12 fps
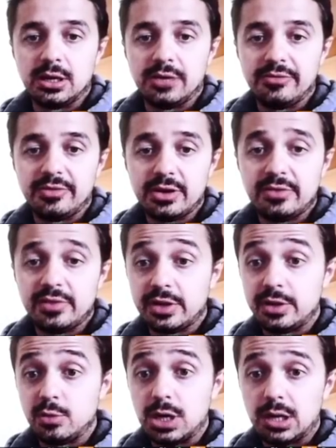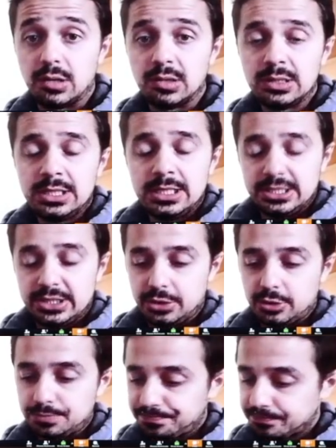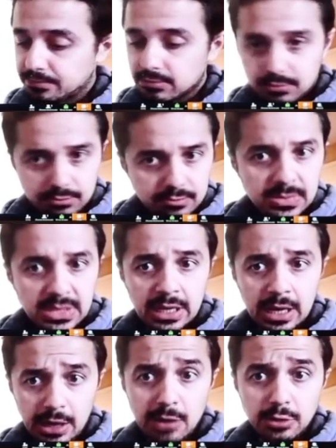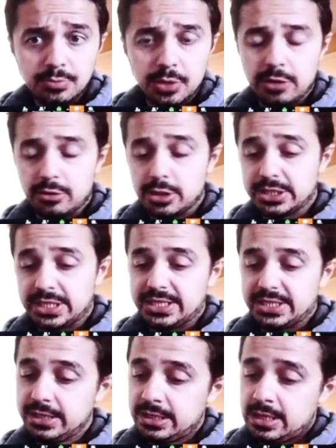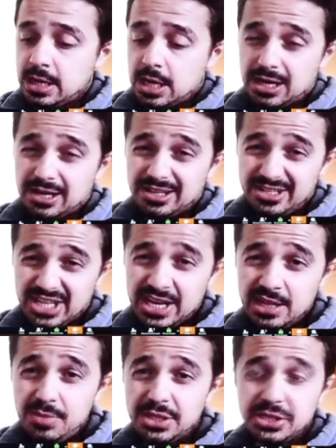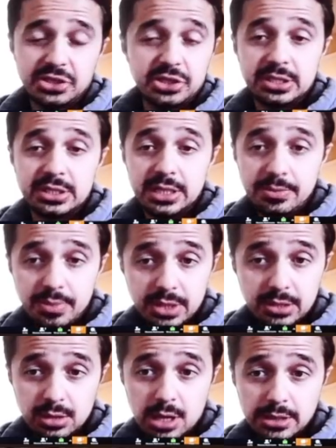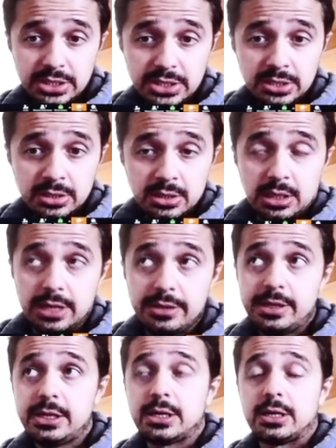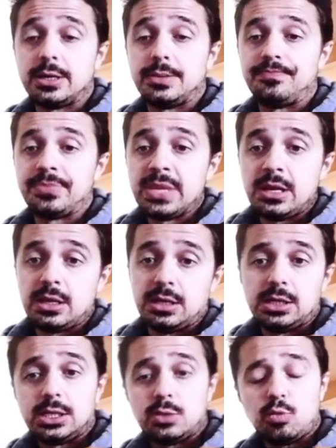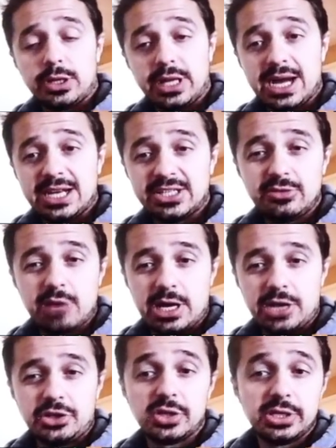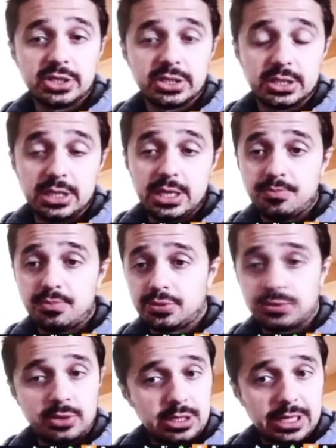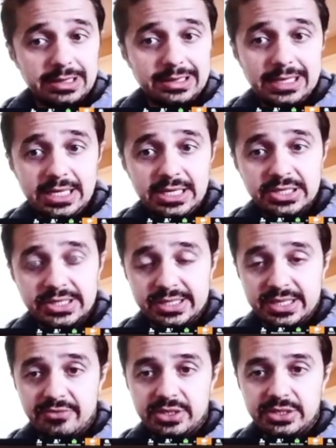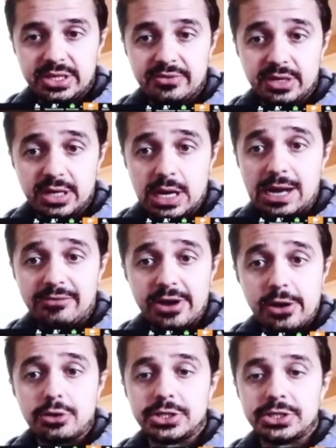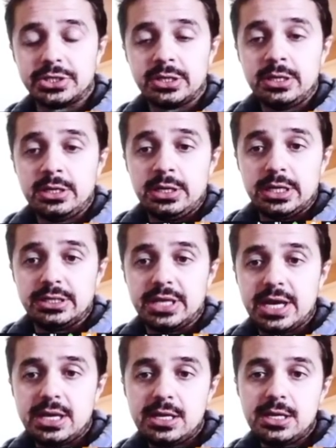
very, very well. So I would prioritize it. The second bit is just sleeping lots. I think one has to actually sleep at least 7.5 hours a day,